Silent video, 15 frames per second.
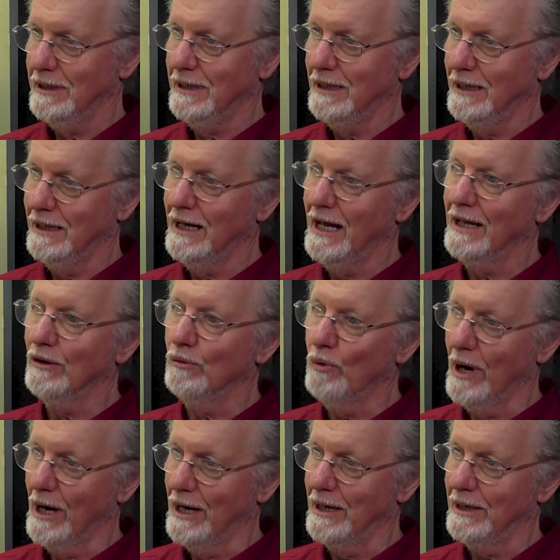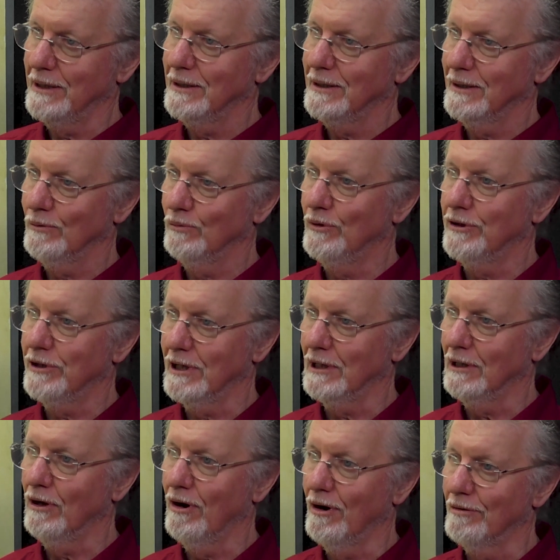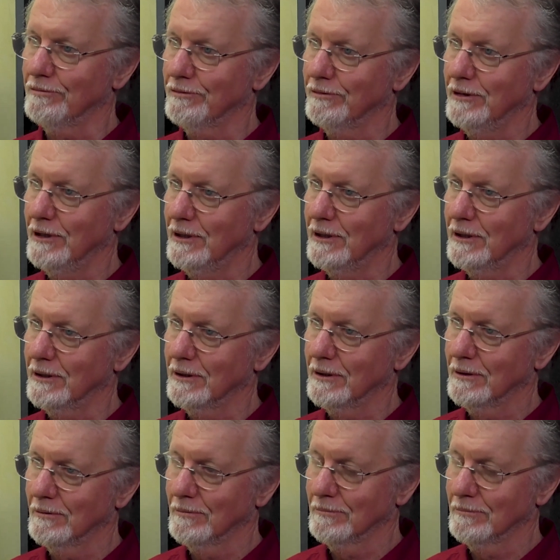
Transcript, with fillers: in another way yes, with yeah, their life. Yeah. Yeah. And that